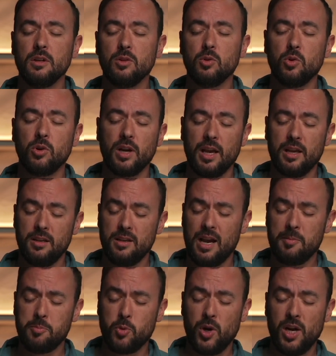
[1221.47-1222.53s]
Lord,
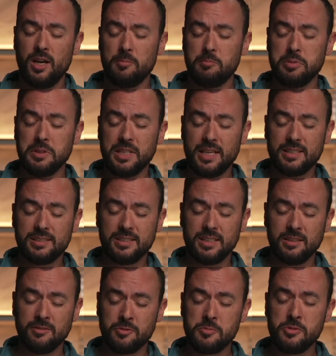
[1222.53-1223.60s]
I prayed a
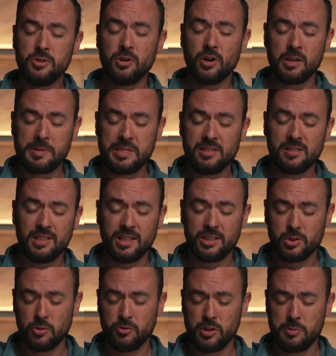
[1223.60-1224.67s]
blessing from Deuteronomy
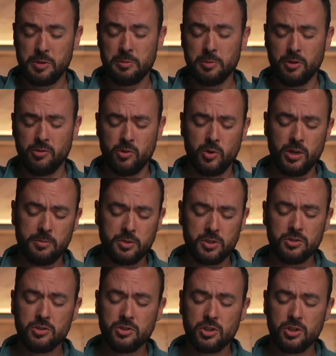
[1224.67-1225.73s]
6 over the people of the
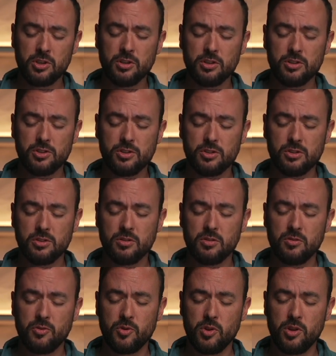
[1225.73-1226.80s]
Redemption Church
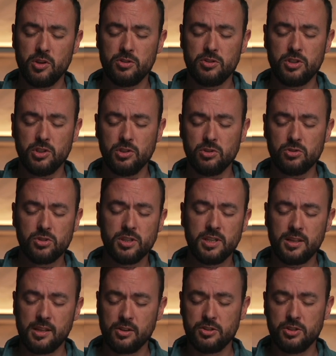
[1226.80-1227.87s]
for their children
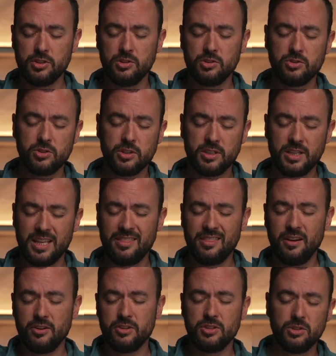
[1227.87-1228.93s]
and their children and
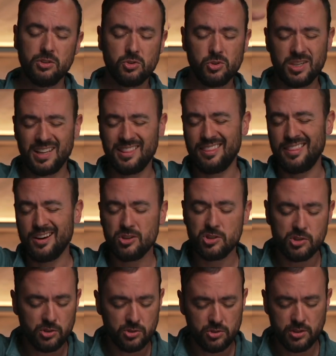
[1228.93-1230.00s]
their children and their
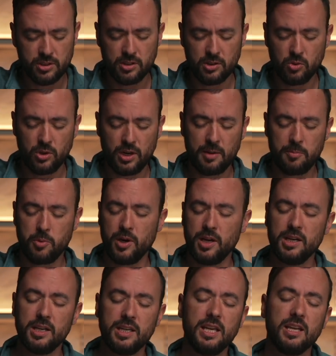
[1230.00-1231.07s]
children. And Lord, I
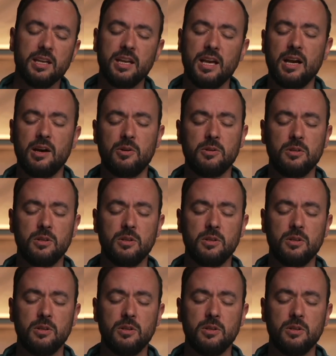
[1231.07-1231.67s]
pray it again now.